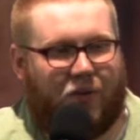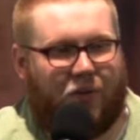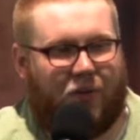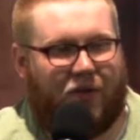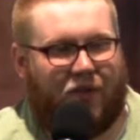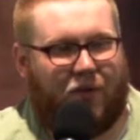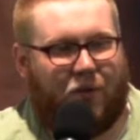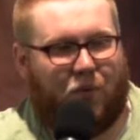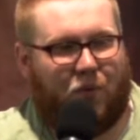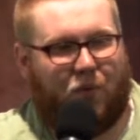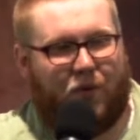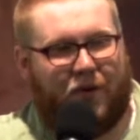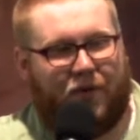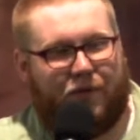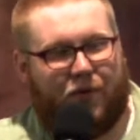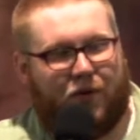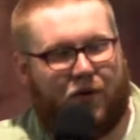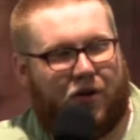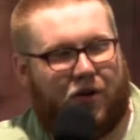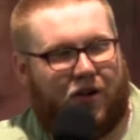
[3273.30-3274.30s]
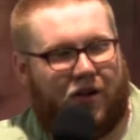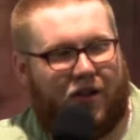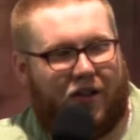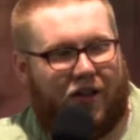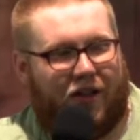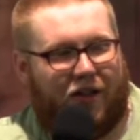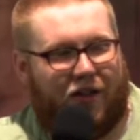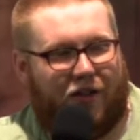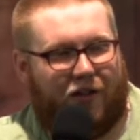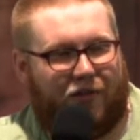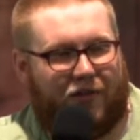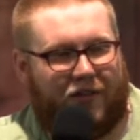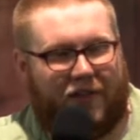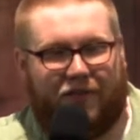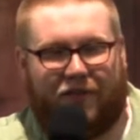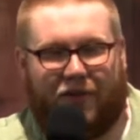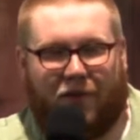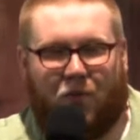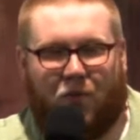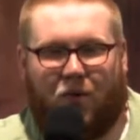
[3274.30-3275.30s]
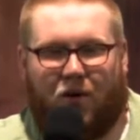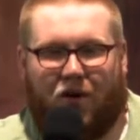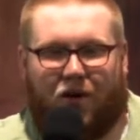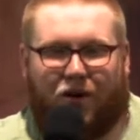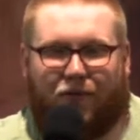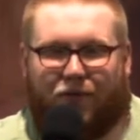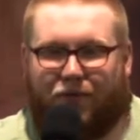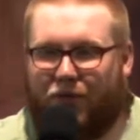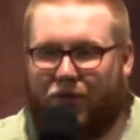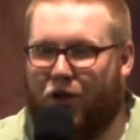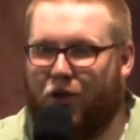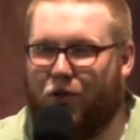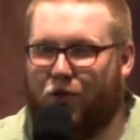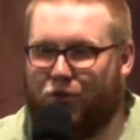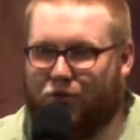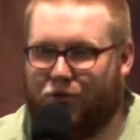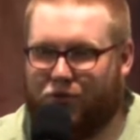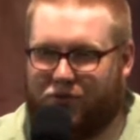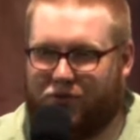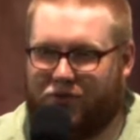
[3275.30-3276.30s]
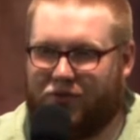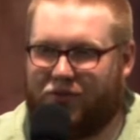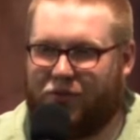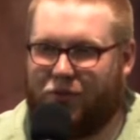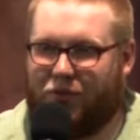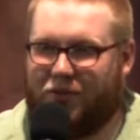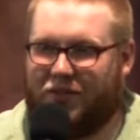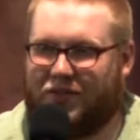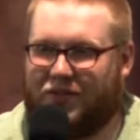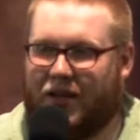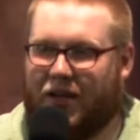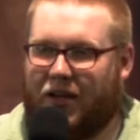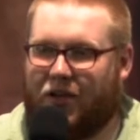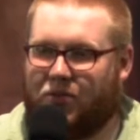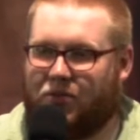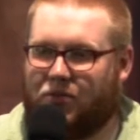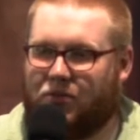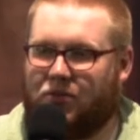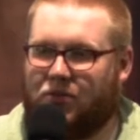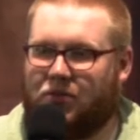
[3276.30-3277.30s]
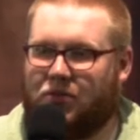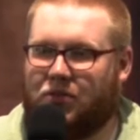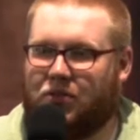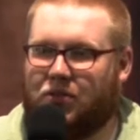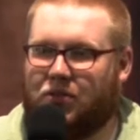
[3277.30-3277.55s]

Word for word: where the river of living water flows through this house,